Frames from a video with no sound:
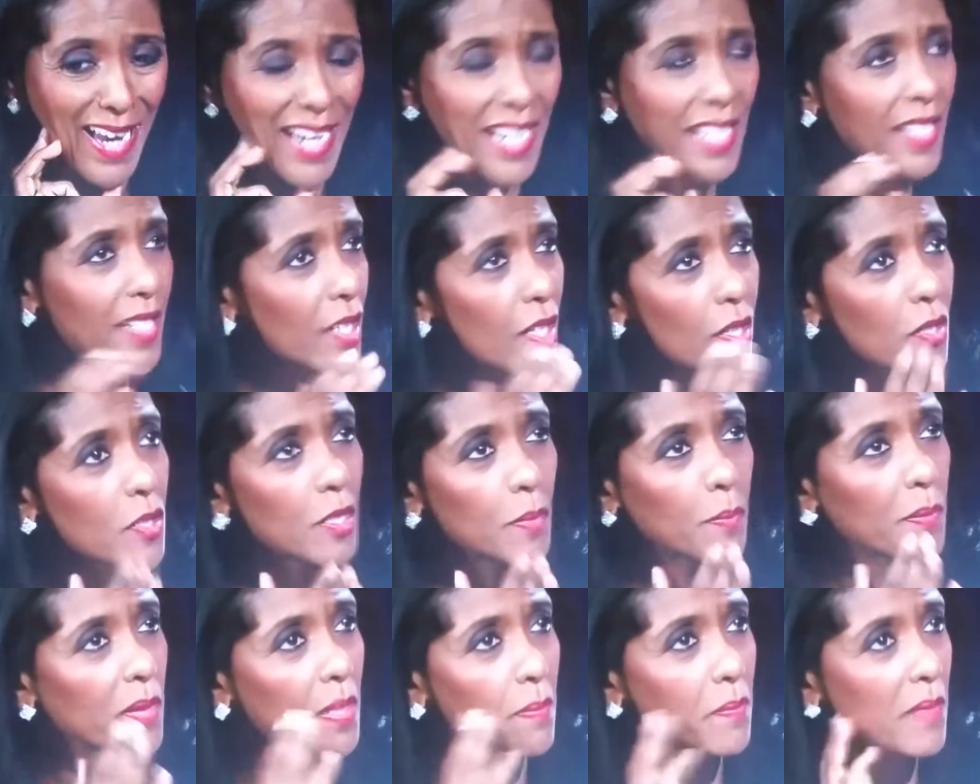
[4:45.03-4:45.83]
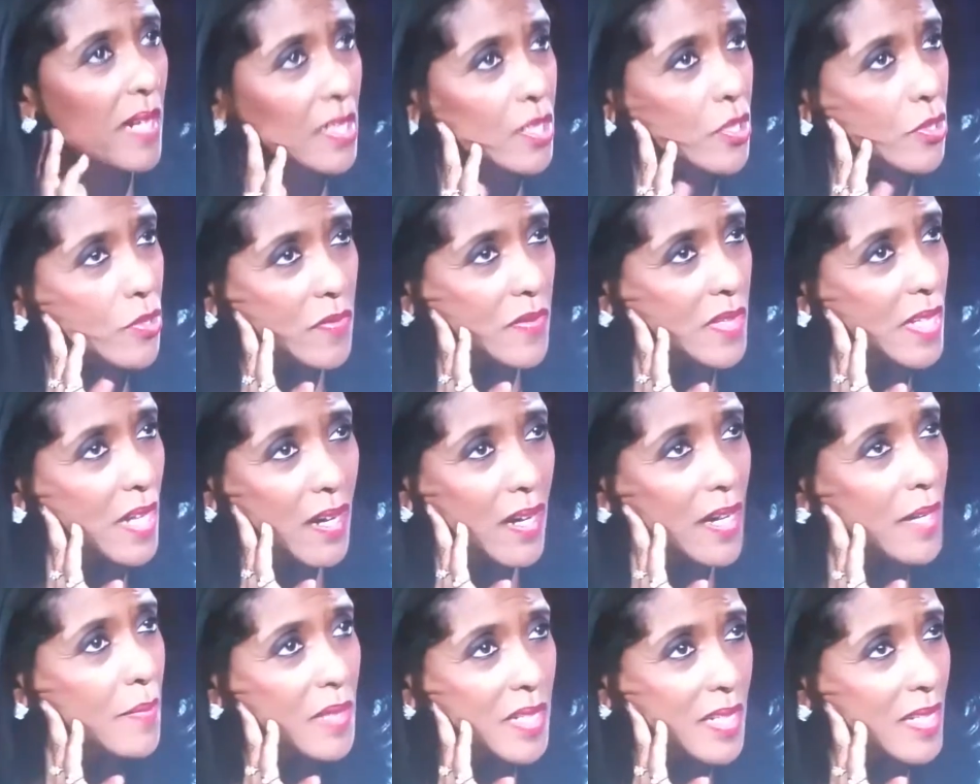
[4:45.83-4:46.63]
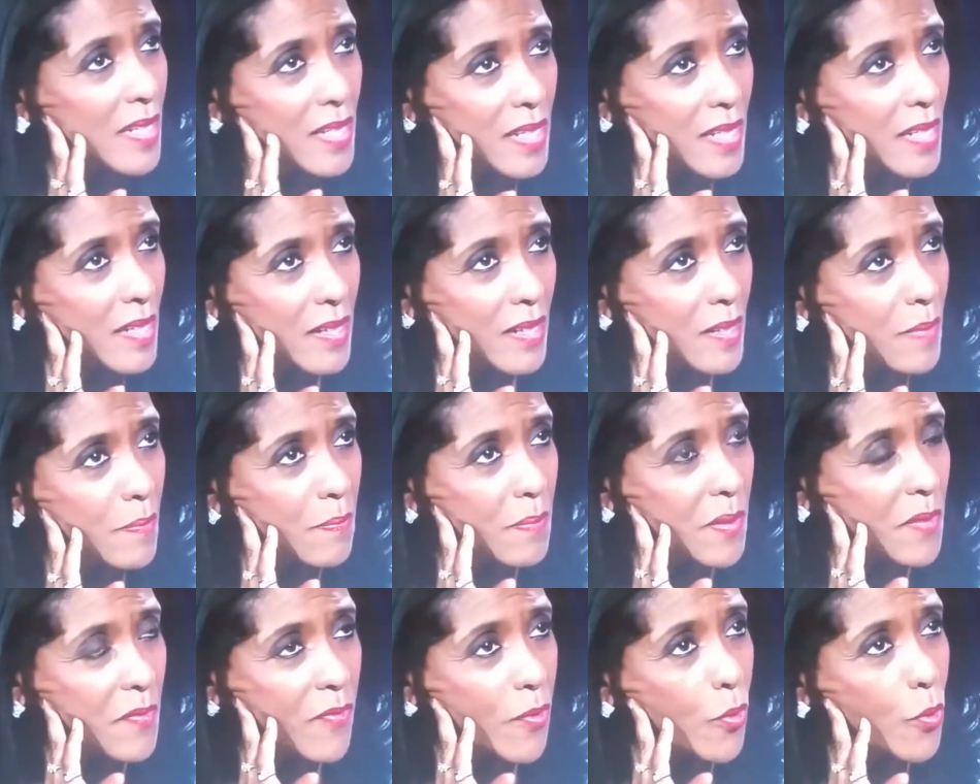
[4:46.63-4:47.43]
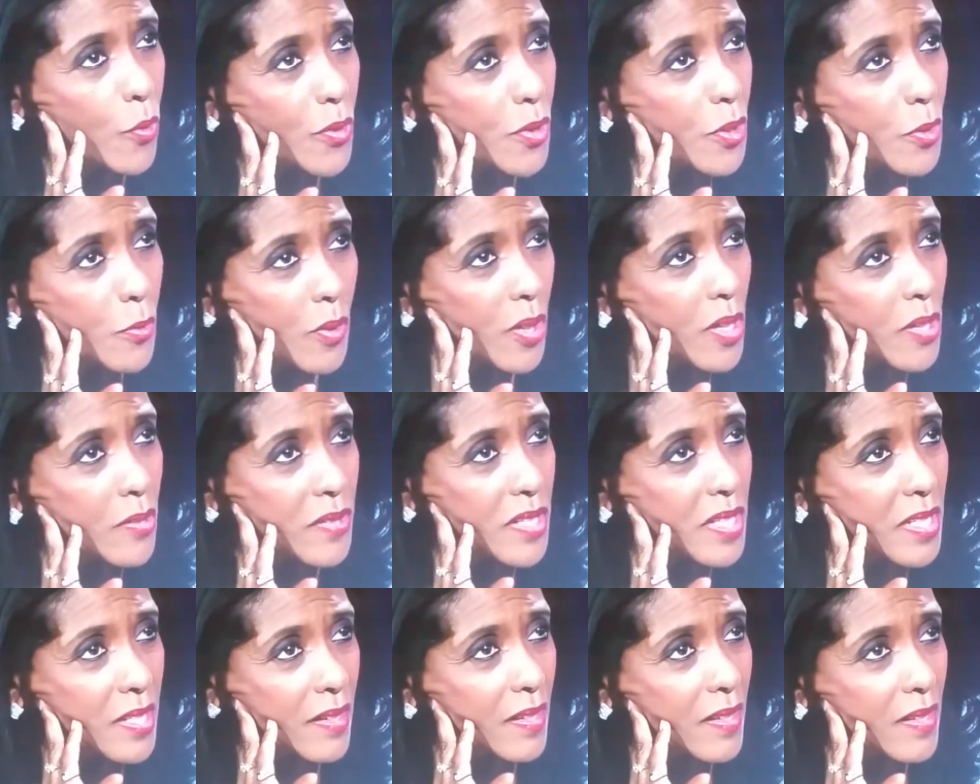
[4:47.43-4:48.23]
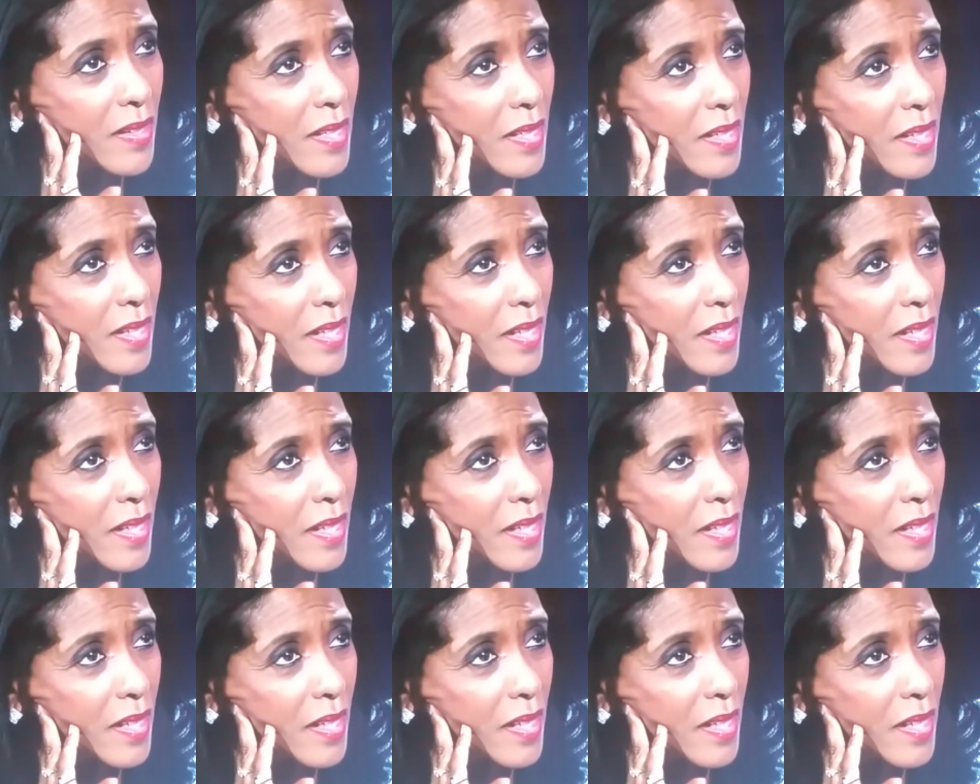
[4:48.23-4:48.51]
It's going to be a matter of time, isn't it, before you are returned